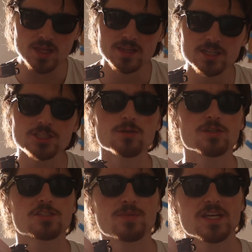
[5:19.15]
The issue
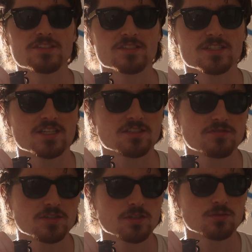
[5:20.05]
with space is that it's
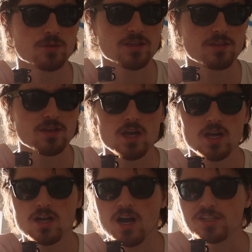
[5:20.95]
filled with
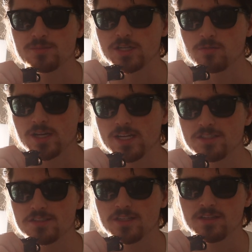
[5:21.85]
cosmic
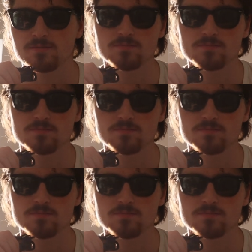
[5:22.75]
rays, like